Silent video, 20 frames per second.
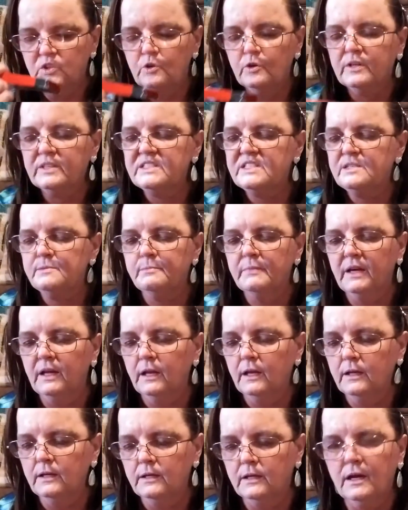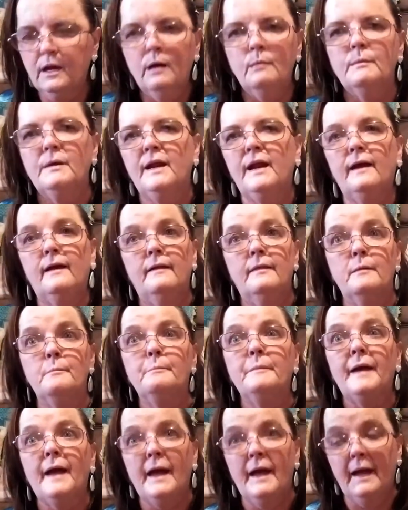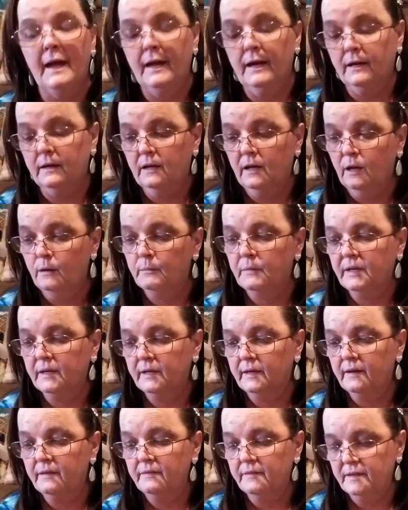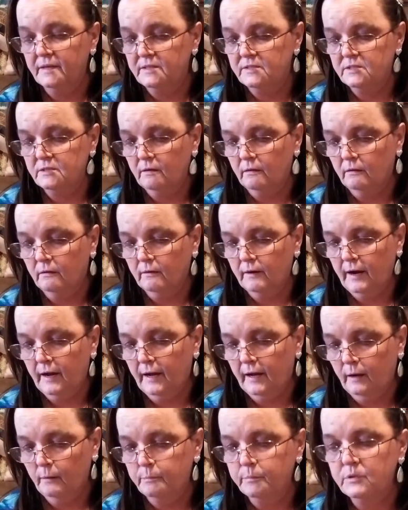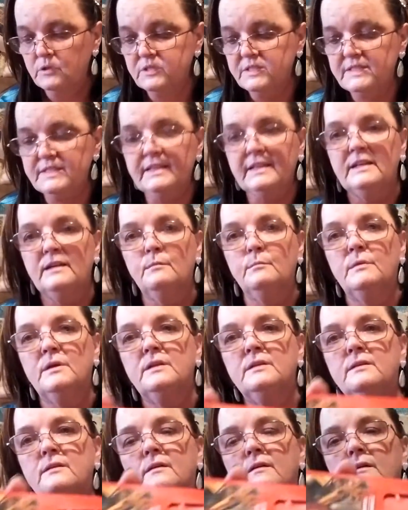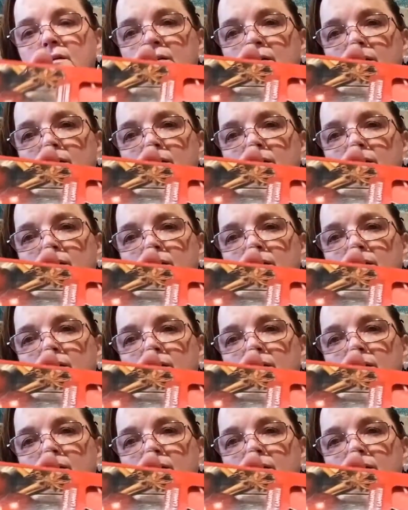you can smell it coming out of the bag. I mean, and these are apple cinnamon.